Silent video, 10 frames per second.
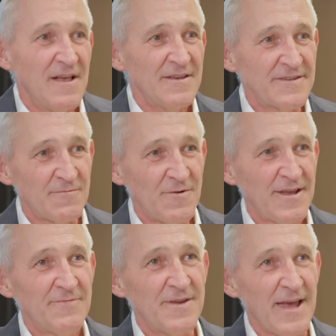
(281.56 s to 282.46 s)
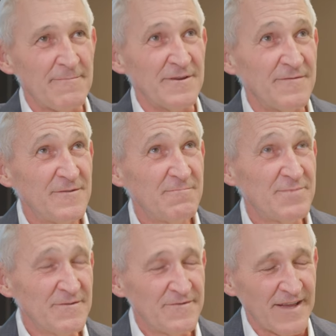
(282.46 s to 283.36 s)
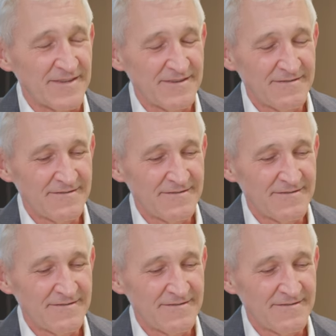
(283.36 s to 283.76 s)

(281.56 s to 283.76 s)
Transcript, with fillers: So what would happen if you built that,